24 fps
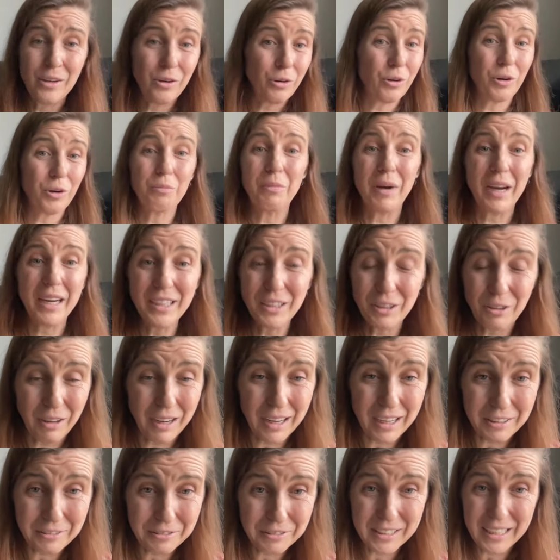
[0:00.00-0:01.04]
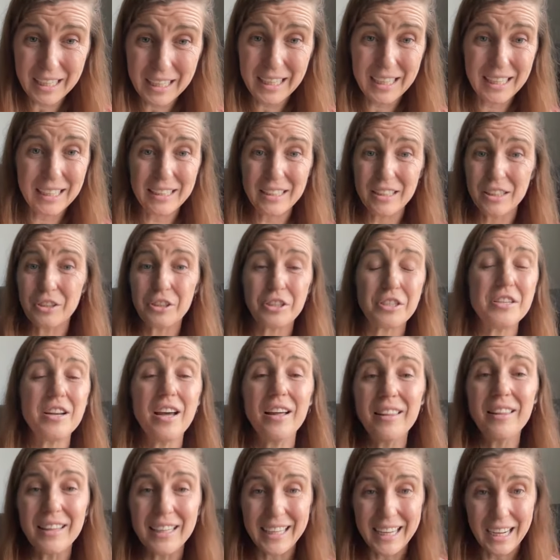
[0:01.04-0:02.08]
or Minecraft, and there's
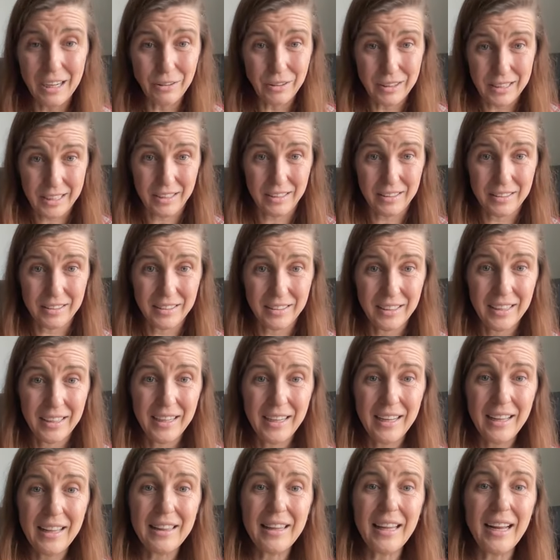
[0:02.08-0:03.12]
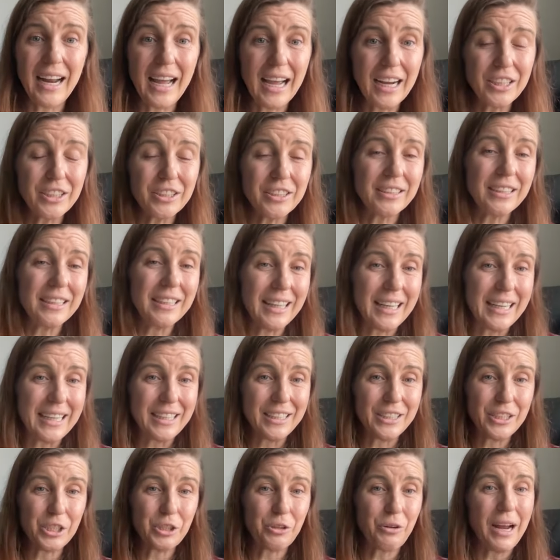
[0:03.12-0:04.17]
nothing out there that actually like
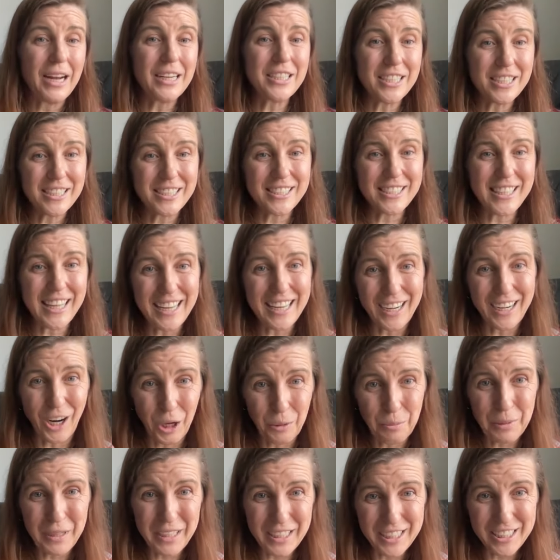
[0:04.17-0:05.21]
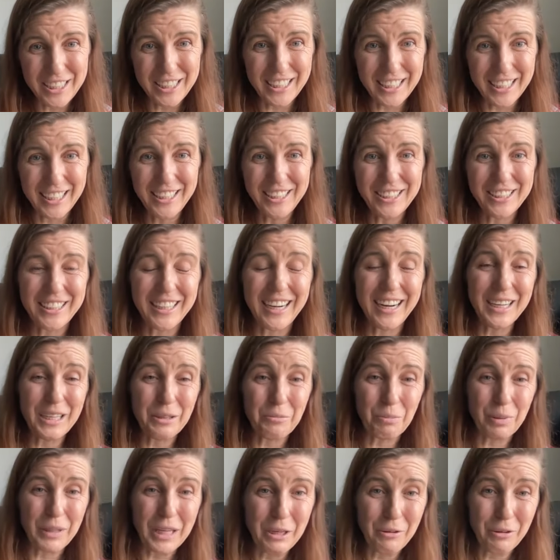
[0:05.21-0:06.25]
scratches that R P G itch that I can
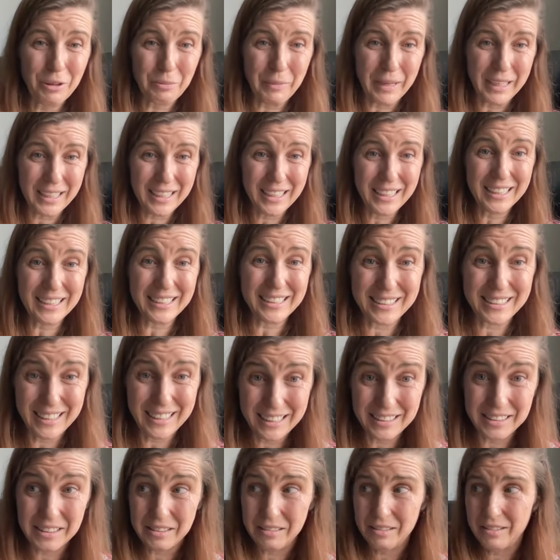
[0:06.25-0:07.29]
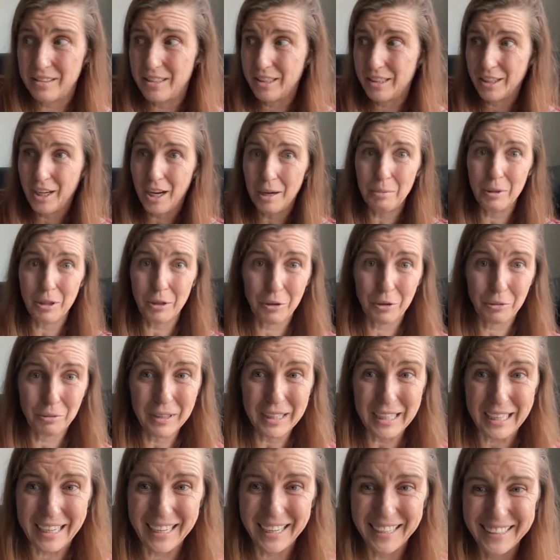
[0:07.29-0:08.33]
play with my kids. It's Diablo
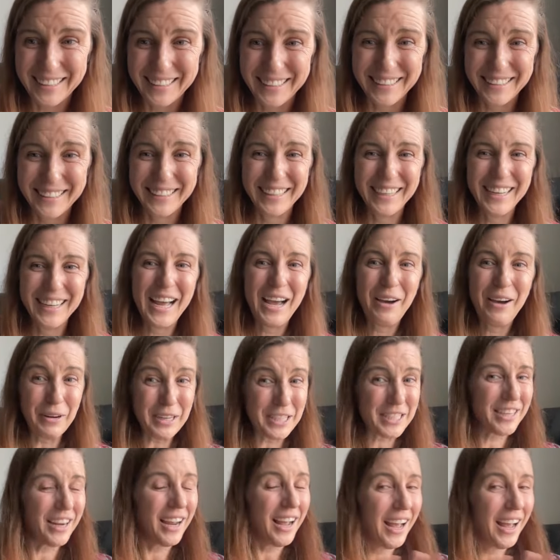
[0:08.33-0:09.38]
three, which,